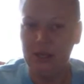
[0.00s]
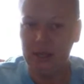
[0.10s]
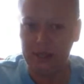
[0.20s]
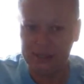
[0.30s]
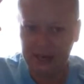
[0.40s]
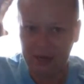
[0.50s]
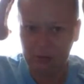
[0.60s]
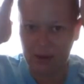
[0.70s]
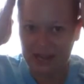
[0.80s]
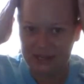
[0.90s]
his hair
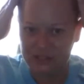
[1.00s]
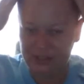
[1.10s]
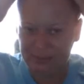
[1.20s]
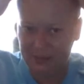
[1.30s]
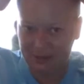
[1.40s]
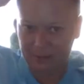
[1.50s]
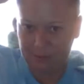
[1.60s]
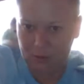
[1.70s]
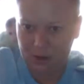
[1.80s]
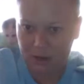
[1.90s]
will actually be like a
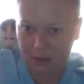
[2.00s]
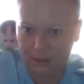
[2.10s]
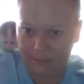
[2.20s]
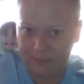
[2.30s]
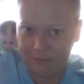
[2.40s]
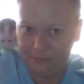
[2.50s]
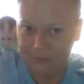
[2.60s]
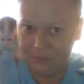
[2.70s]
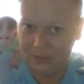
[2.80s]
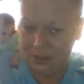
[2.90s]
mohawk.
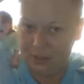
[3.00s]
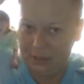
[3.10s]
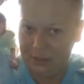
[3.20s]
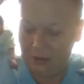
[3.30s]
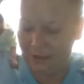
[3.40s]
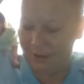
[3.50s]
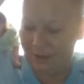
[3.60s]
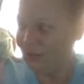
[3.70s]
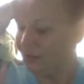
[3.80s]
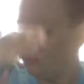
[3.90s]
He'll have
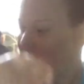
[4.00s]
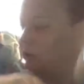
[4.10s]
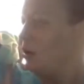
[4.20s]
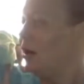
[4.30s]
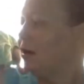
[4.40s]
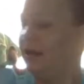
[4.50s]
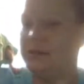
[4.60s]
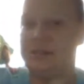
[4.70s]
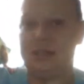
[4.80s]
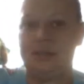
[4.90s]
like a little mohawk
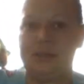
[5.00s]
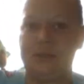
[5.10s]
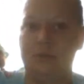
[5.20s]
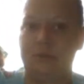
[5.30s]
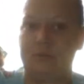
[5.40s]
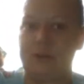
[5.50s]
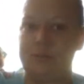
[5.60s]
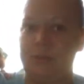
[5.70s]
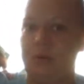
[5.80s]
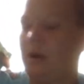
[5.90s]
instead of this little
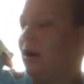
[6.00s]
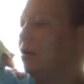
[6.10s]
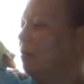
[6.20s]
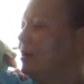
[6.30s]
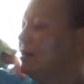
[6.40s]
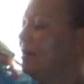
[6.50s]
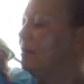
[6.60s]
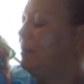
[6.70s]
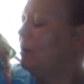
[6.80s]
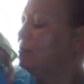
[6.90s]
reverse mohawk where he's got the
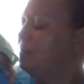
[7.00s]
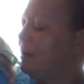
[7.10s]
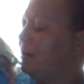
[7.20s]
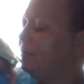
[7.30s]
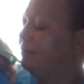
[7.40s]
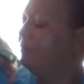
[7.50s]
bald spot.